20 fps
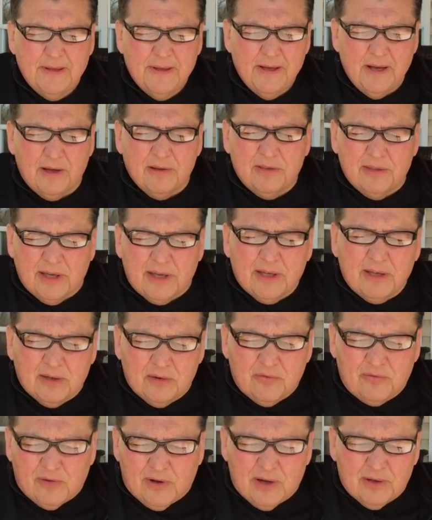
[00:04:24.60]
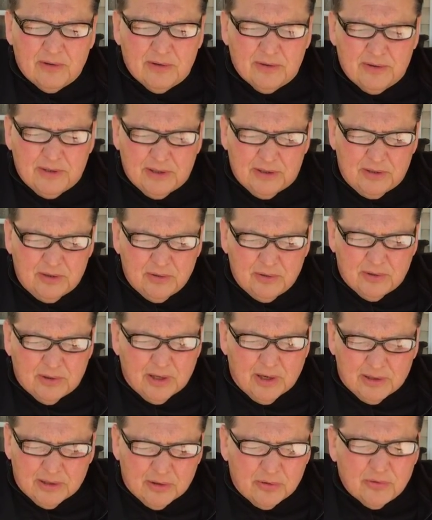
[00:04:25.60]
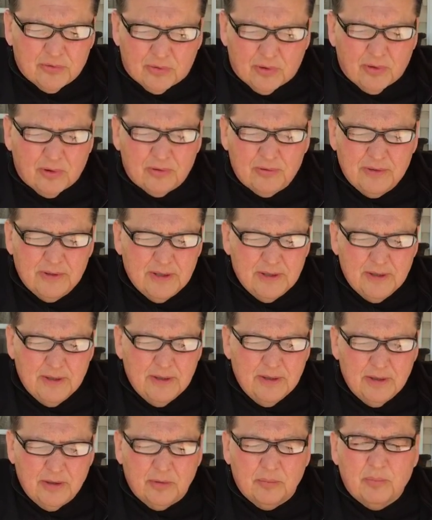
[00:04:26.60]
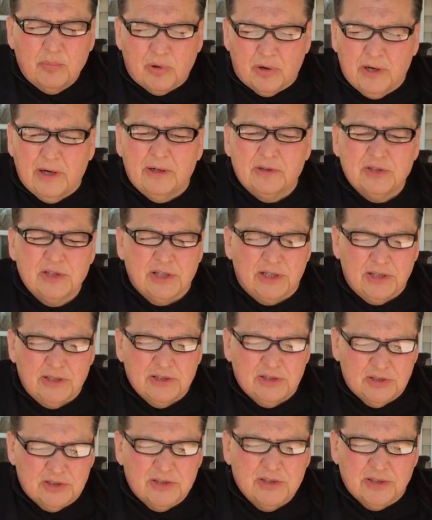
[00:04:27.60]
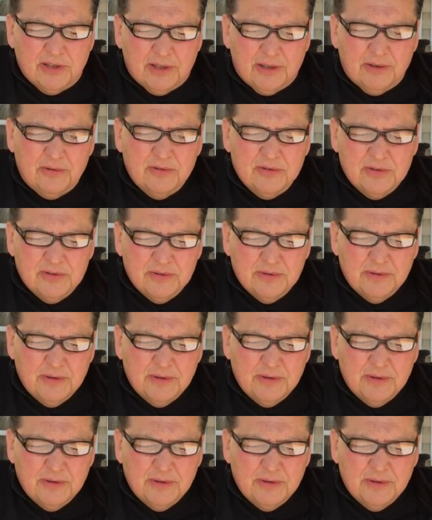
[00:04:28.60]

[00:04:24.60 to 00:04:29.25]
I thank you, Father, that you are on the throne and prayer changes things.